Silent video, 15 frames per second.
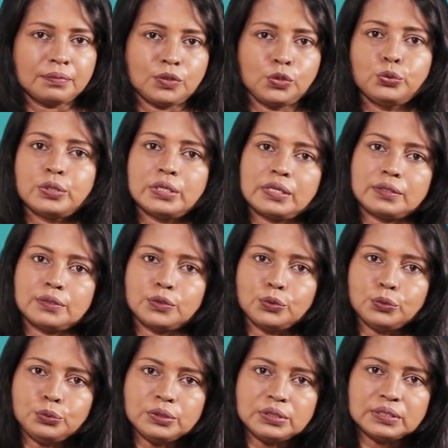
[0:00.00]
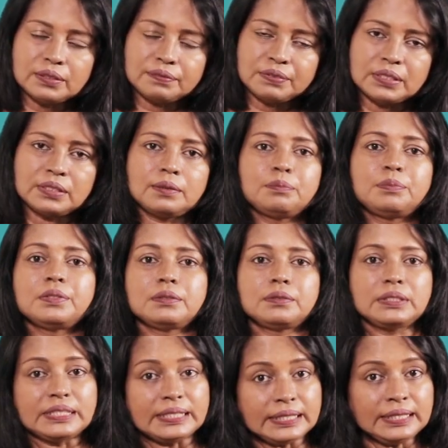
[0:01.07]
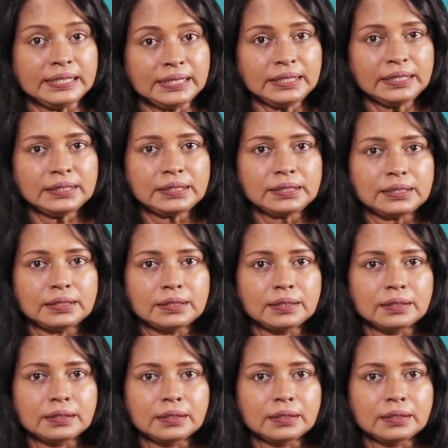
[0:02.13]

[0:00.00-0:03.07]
You can use the verb is